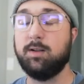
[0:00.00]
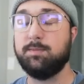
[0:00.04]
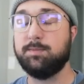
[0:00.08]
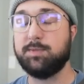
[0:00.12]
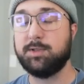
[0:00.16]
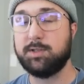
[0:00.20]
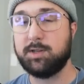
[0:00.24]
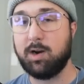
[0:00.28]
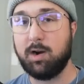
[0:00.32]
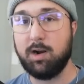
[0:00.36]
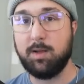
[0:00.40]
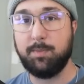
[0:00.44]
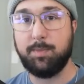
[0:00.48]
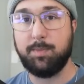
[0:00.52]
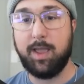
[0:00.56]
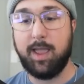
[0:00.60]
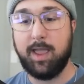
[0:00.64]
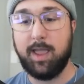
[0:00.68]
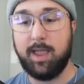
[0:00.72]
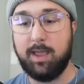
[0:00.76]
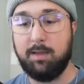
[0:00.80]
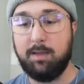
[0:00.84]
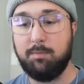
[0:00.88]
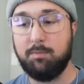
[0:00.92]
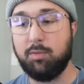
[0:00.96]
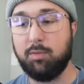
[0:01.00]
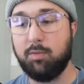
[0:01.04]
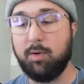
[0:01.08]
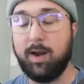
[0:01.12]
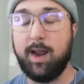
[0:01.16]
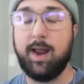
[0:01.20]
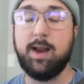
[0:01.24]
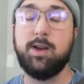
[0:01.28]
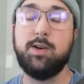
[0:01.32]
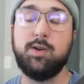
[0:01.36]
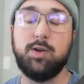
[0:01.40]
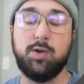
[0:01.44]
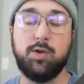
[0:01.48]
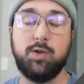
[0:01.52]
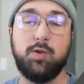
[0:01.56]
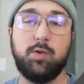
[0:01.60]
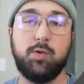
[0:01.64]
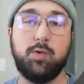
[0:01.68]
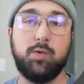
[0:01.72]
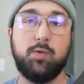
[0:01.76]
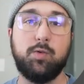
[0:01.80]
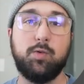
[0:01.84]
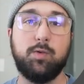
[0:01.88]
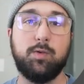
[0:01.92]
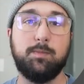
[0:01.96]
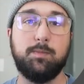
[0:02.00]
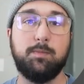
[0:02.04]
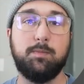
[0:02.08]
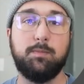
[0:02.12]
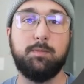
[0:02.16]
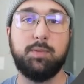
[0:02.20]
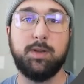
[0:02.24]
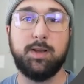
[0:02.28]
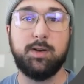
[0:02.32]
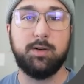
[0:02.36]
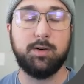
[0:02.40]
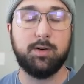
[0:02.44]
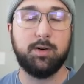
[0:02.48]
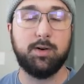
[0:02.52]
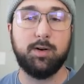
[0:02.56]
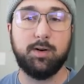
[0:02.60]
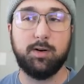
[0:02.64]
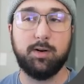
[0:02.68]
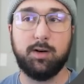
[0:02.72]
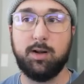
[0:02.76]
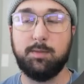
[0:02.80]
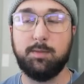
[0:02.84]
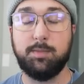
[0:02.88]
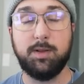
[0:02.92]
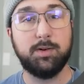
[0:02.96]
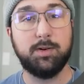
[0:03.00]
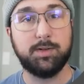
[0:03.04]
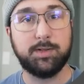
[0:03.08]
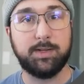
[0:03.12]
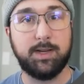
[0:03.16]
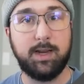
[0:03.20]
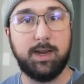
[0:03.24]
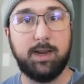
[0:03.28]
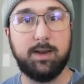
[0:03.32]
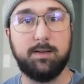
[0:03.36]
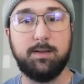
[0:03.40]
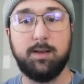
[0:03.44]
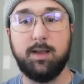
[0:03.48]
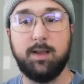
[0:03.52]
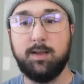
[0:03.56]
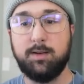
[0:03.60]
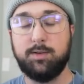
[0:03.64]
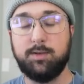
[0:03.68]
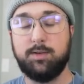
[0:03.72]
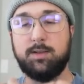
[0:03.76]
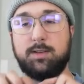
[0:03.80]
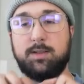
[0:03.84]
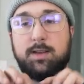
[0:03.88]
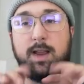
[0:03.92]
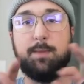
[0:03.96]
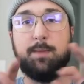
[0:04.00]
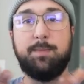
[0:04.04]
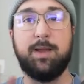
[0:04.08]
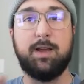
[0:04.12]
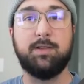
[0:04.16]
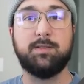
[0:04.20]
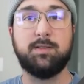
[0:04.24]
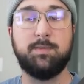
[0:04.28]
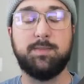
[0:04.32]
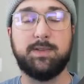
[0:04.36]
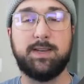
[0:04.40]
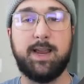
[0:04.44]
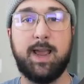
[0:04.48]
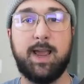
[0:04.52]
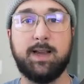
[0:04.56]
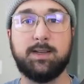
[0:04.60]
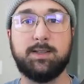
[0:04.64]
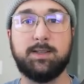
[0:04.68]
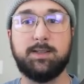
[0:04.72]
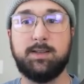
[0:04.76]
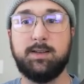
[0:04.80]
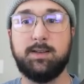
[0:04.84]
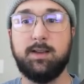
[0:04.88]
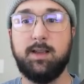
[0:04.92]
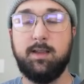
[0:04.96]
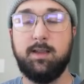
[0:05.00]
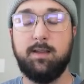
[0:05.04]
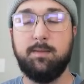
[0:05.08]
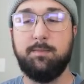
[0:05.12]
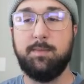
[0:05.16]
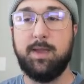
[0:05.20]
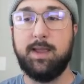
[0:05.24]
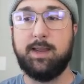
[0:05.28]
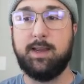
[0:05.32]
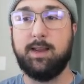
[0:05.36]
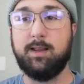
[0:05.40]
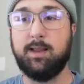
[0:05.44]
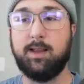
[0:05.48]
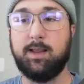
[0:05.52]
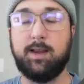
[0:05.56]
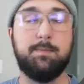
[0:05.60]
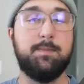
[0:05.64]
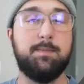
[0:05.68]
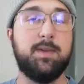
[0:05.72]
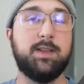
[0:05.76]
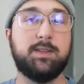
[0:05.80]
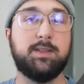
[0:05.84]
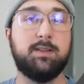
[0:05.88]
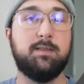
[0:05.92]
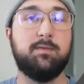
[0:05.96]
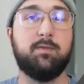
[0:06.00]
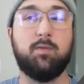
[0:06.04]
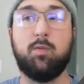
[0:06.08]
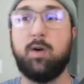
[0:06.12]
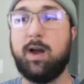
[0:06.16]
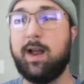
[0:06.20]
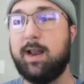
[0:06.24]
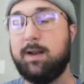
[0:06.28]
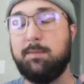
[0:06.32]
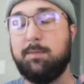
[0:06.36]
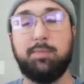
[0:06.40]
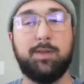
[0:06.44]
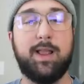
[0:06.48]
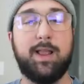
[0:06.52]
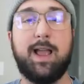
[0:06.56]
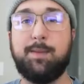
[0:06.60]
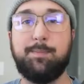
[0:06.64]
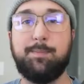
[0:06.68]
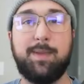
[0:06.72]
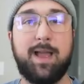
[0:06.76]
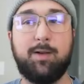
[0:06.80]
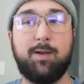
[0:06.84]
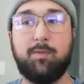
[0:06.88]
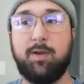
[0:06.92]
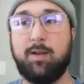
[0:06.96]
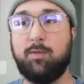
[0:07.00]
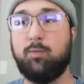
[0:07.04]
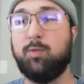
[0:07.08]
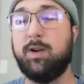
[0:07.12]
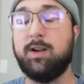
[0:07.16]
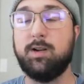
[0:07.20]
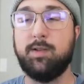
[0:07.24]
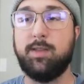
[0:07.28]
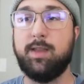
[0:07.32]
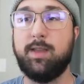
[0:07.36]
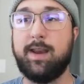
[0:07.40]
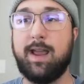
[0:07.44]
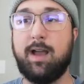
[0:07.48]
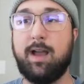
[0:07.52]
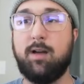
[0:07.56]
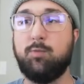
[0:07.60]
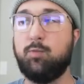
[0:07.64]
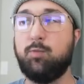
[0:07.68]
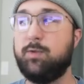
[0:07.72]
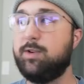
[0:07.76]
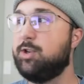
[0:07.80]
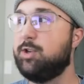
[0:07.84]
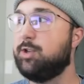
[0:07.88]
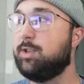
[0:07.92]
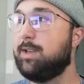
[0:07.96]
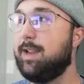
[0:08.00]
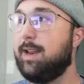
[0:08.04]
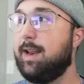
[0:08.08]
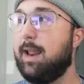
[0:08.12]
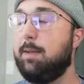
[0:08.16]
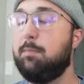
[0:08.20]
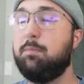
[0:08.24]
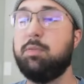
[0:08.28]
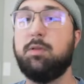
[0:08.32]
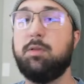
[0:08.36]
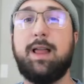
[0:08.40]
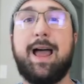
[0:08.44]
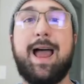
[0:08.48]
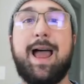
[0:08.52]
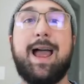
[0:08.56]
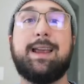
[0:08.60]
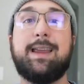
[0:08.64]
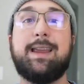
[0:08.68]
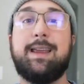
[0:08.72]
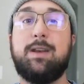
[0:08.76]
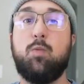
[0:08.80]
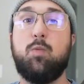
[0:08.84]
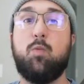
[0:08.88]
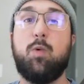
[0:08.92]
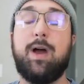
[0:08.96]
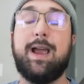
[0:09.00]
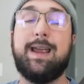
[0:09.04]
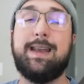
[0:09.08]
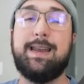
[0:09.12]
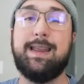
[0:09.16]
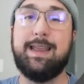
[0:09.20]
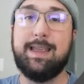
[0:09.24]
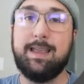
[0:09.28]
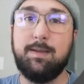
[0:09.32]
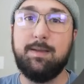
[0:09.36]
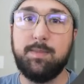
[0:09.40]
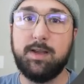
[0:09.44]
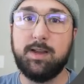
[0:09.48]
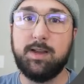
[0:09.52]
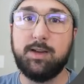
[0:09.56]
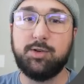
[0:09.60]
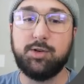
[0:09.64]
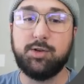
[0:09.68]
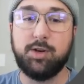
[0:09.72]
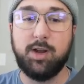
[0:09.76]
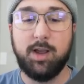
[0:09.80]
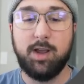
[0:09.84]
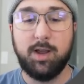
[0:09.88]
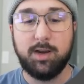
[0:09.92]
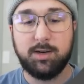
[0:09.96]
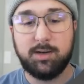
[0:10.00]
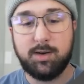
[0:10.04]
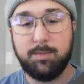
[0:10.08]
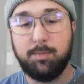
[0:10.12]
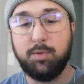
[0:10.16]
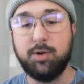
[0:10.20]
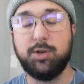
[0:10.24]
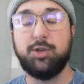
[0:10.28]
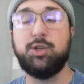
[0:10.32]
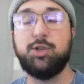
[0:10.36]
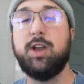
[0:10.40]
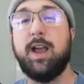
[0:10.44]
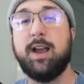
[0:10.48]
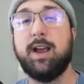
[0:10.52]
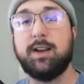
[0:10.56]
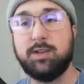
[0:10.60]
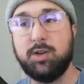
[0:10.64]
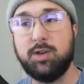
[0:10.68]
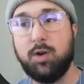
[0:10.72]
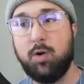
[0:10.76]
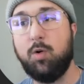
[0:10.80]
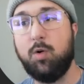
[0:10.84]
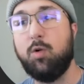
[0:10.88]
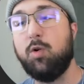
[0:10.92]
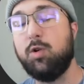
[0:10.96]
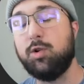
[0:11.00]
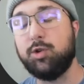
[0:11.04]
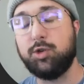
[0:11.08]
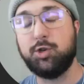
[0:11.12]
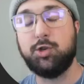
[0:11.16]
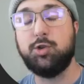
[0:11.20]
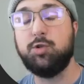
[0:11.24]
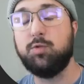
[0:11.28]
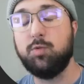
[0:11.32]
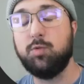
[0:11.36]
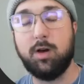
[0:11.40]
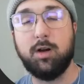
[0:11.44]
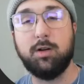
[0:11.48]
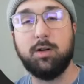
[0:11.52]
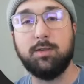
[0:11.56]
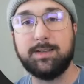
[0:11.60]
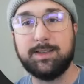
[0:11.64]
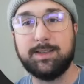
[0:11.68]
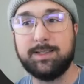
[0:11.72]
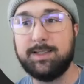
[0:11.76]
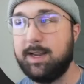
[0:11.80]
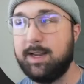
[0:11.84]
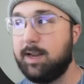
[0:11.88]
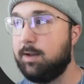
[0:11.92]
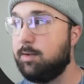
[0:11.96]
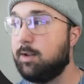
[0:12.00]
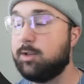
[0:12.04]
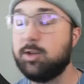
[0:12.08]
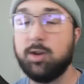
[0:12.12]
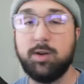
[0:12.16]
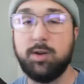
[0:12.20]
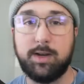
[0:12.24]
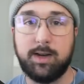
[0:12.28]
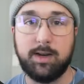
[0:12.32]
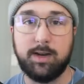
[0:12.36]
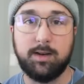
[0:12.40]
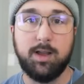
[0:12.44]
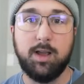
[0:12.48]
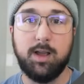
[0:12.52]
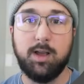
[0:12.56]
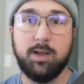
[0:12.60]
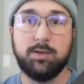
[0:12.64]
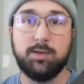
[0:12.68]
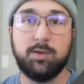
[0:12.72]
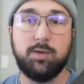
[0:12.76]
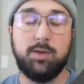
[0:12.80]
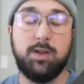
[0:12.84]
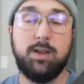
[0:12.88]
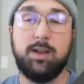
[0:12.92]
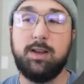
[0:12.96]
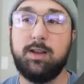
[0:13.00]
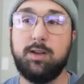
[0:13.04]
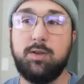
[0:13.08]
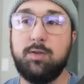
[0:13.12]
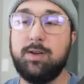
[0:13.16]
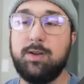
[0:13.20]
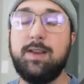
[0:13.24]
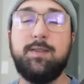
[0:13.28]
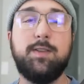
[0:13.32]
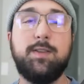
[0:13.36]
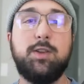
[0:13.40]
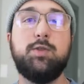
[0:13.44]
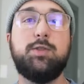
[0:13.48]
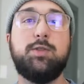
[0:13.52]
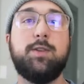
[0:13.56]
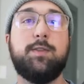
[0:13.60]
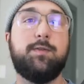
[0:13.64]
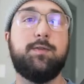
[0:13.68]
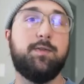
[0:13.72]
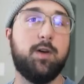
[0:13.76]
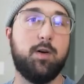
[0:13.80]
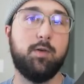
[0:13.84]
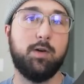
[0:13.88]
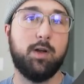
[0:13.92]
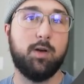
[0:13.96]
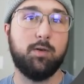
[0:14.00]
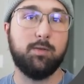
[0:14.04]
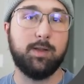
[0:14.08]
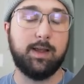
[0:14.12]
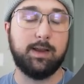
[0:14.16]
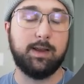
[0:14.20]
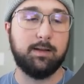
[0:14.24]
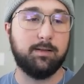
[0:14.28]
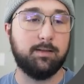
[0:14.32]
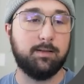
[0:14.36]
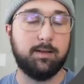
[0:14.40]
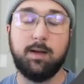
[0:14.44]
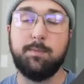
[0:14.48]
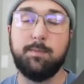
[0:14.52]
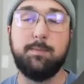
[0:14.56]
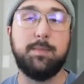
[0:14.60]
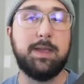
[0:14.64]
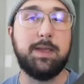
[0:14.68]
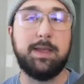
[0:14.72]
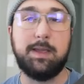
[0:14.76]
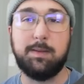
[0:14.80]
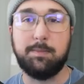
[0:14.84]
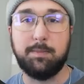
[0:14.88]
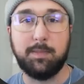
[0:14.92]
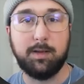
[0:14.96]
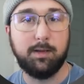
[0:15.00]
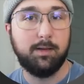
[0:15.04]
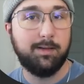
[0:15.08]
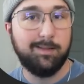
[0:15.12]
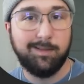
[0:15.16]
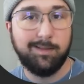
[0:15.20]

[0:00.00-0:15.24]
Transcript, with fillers: start up a brand new Blender scene, just type out some text, make it like a emissive white, black background, render that out. We just need a black and white image to project onto our scene. That's all you need. So you can even use a photo, like a meme.